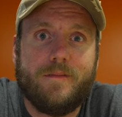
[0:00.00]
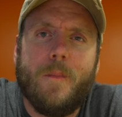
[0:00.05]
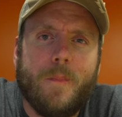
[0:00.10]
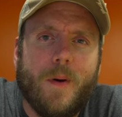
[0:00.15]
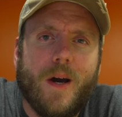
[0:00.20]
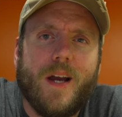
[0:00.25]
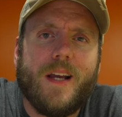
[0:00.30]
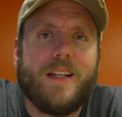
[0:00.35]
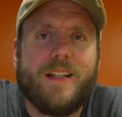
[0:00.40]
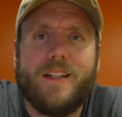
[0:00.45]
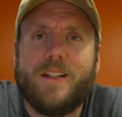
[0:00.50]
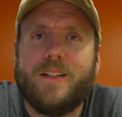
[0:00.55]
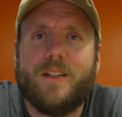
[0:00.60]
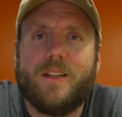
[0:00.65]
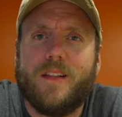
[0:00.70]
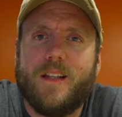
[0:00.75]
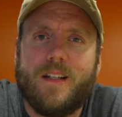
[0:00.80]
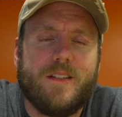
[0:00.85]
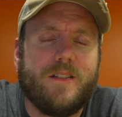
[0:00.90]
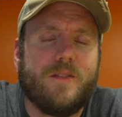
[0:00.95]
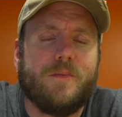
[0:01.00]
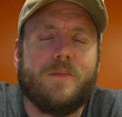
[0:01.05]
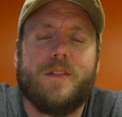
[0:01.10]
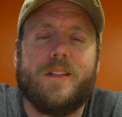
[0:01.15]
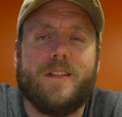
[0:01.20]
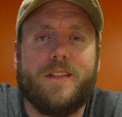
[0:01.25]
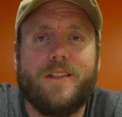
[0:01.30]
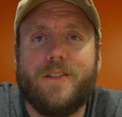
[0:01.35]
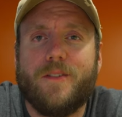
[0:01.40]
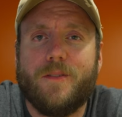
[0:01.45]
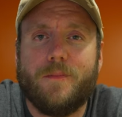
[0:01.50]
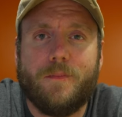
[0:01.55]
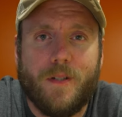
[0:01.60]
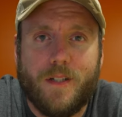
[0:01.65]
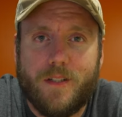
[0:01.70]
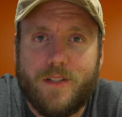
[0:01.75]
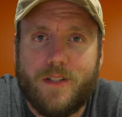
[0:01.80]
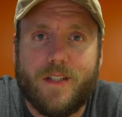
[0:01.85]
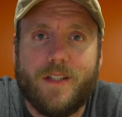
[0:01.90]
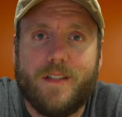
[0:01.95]
Buy gear that is within your
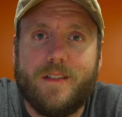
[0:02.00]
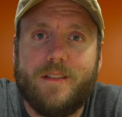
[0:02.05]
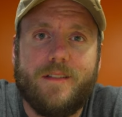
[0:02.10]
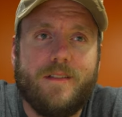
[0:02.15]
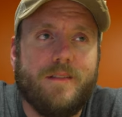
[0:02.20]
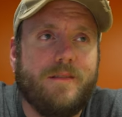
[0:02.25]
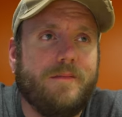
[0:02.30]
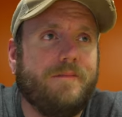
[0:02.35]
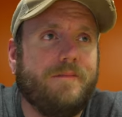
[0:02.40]
budget.